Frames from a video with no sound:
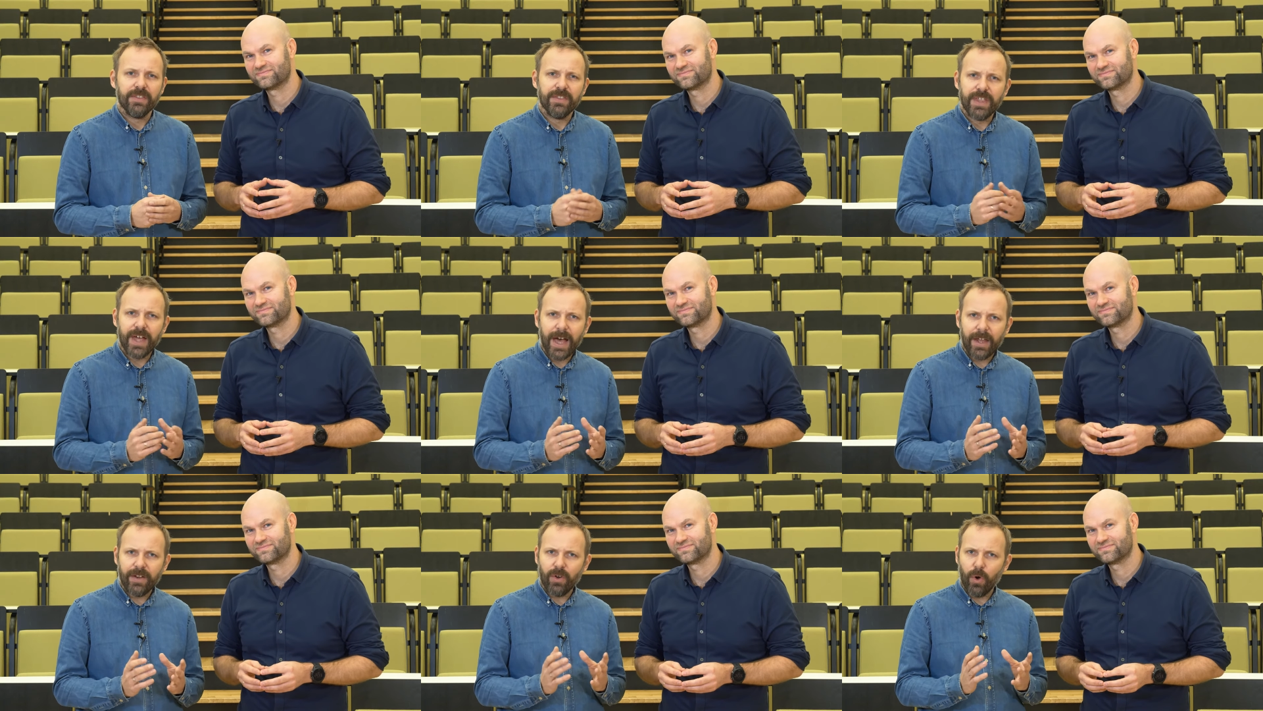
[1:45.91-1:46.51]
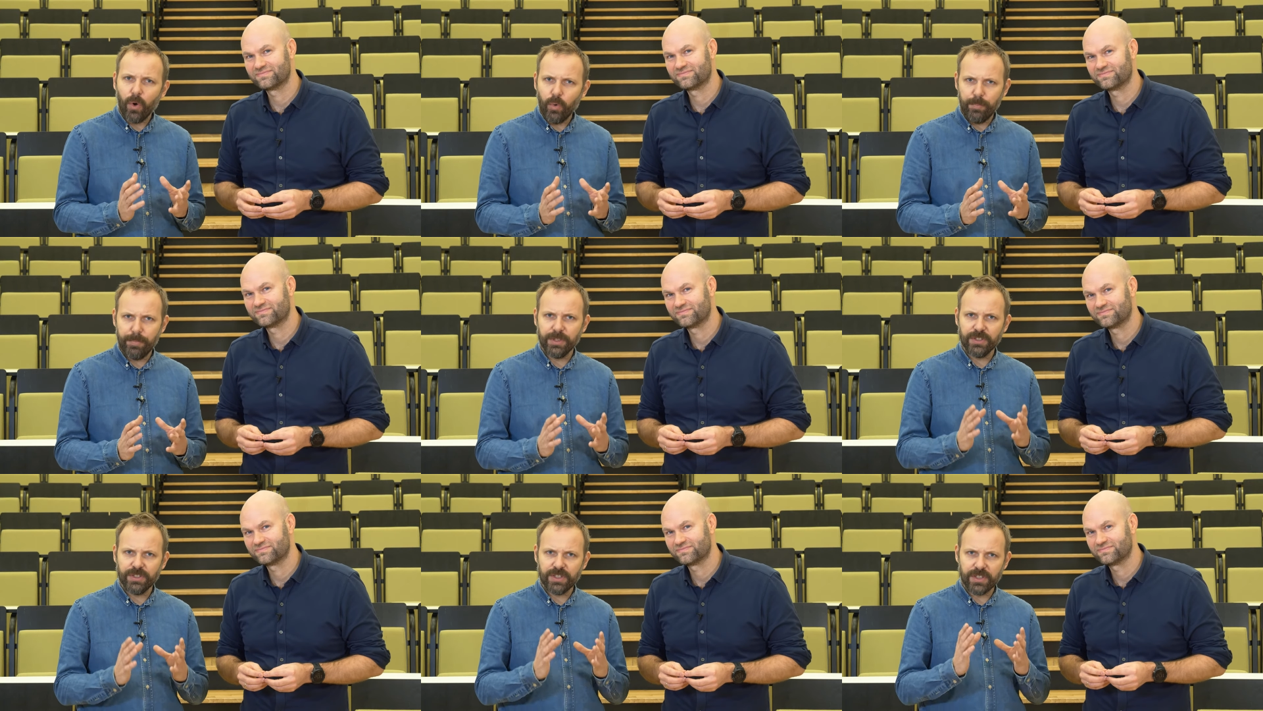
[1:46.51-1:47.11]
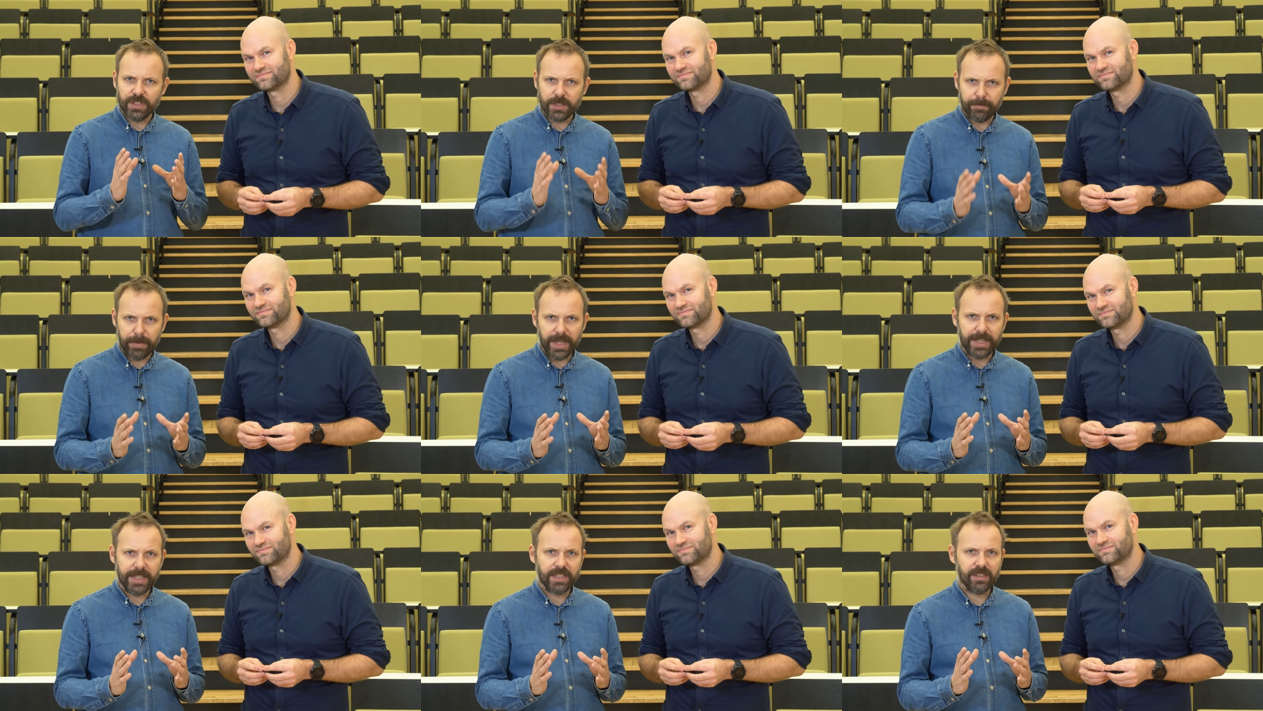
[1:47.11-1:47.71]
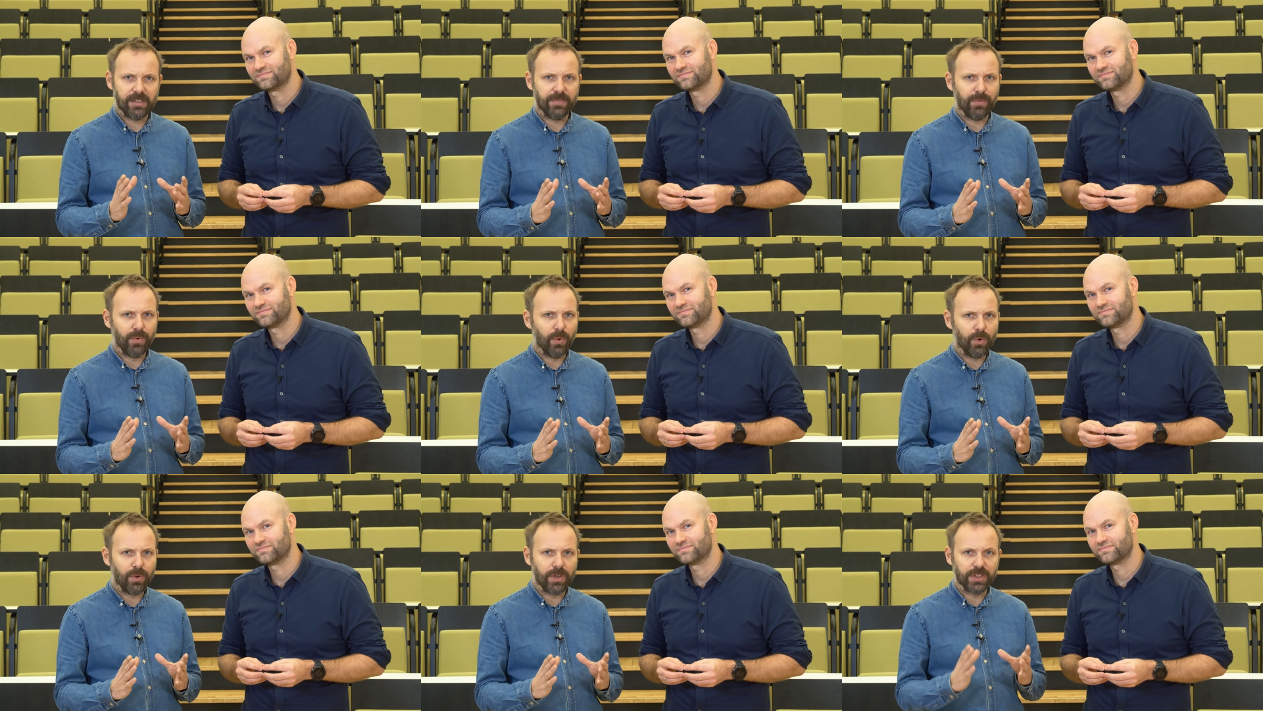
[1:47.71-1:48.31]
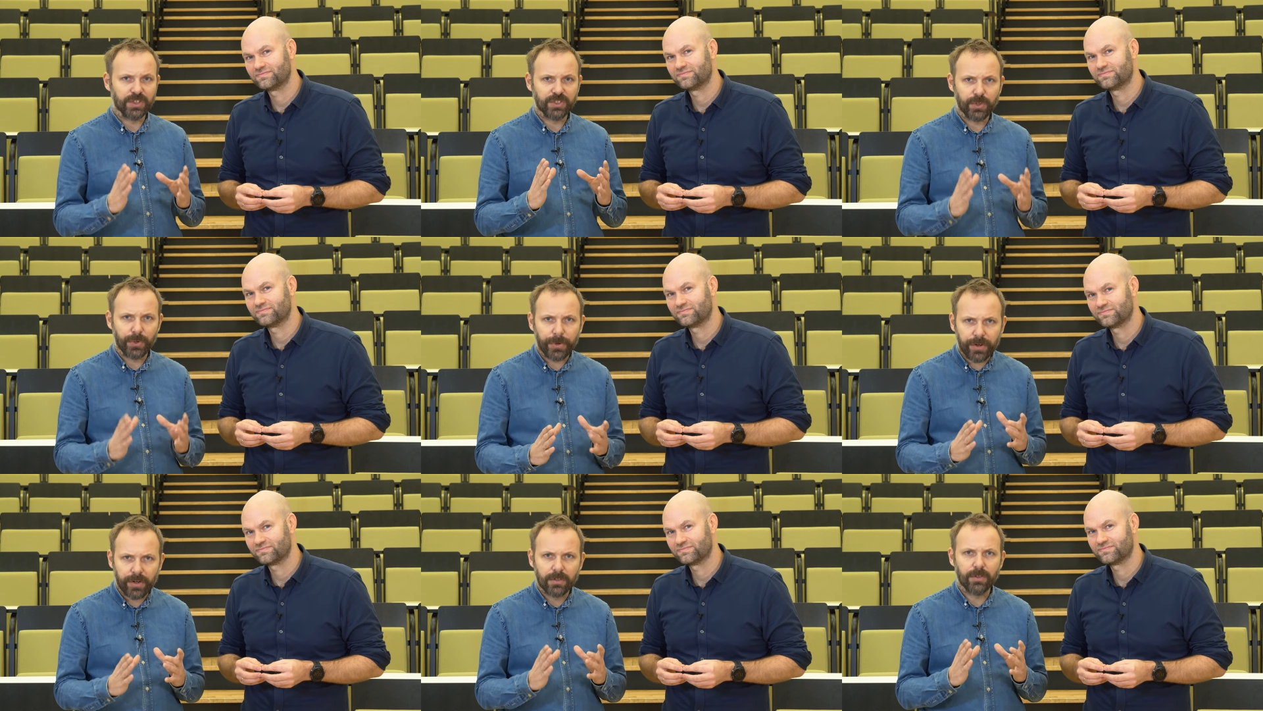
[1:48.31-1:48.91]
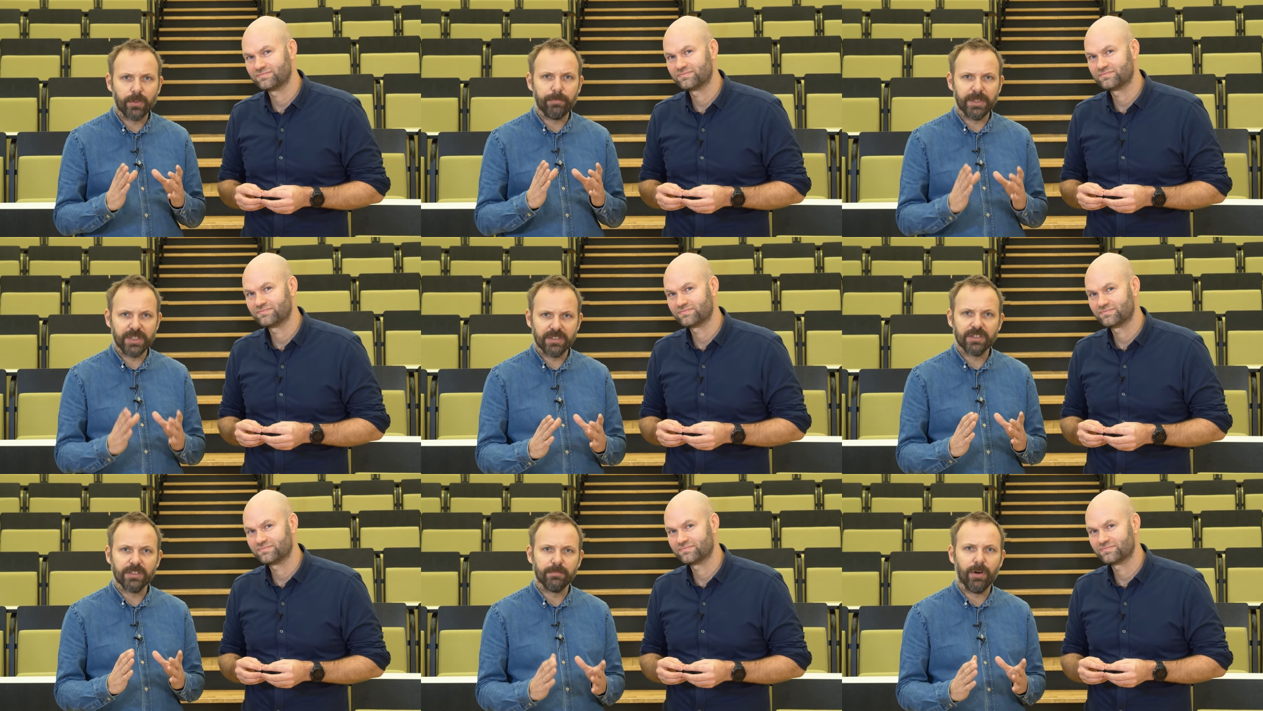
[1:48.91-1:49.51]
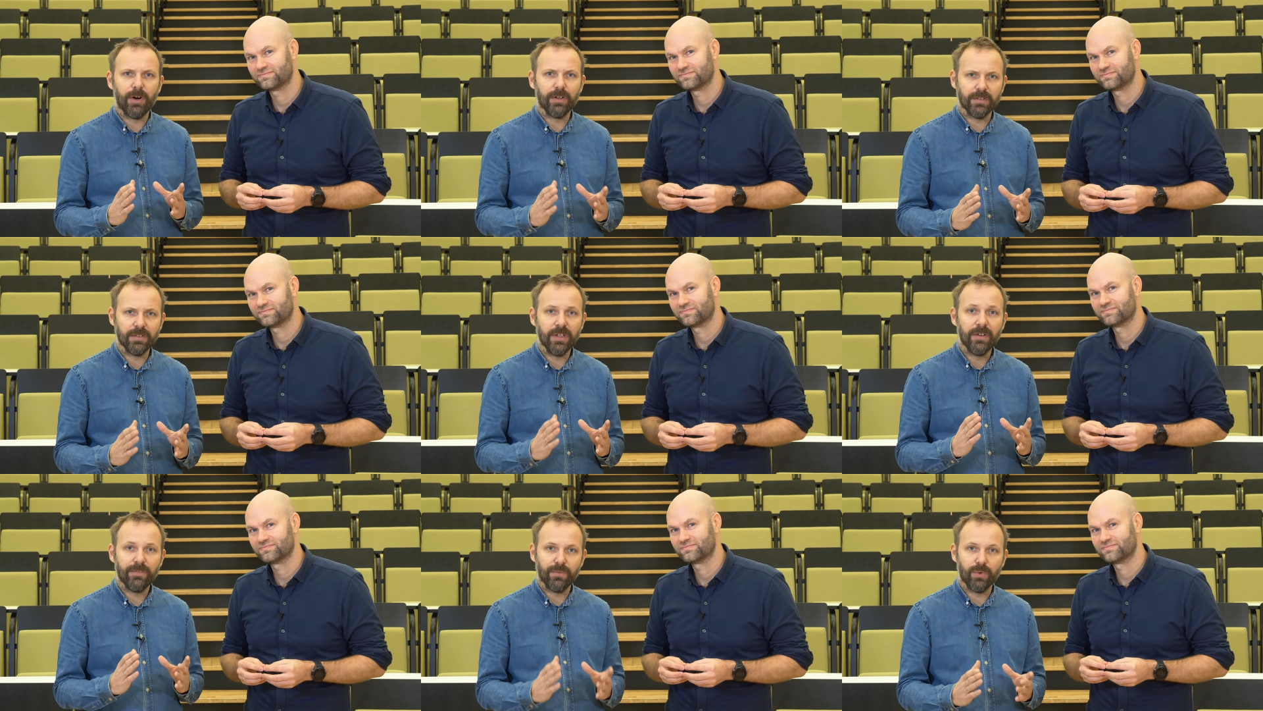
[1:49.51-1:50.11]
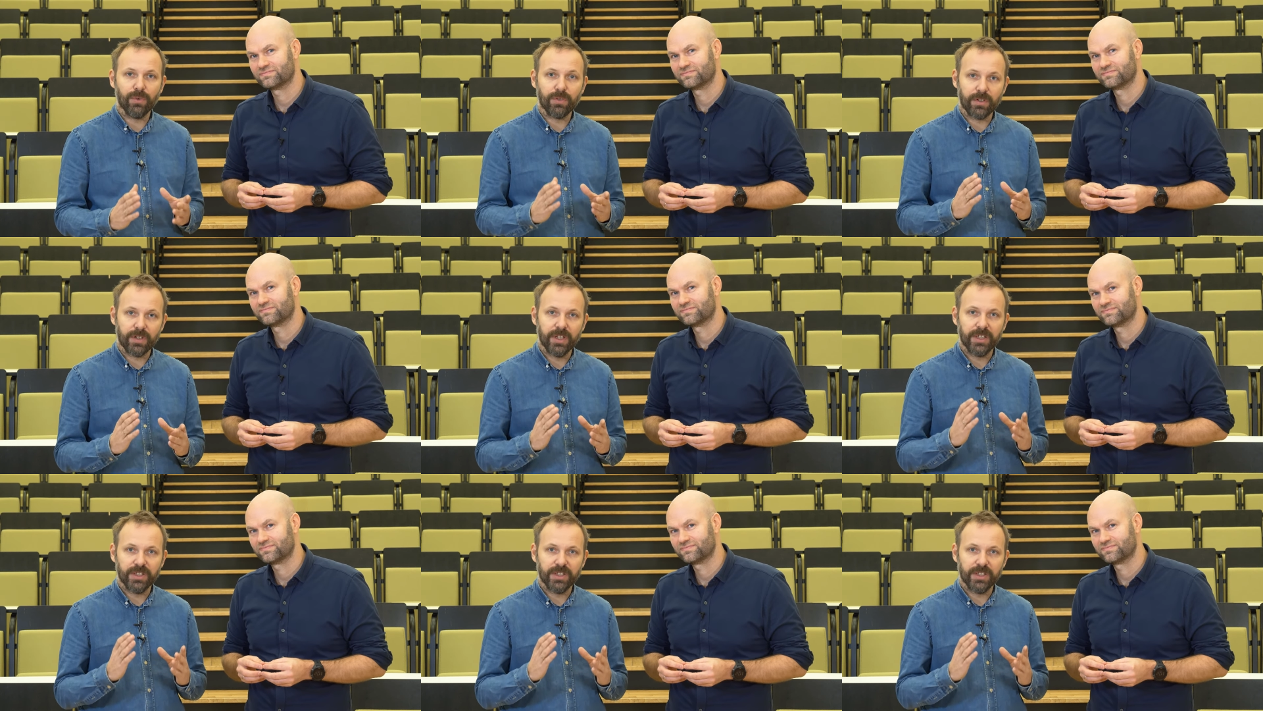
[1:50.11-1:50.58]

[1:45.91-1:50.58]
Speaker 1: That opens the space for a circular business model for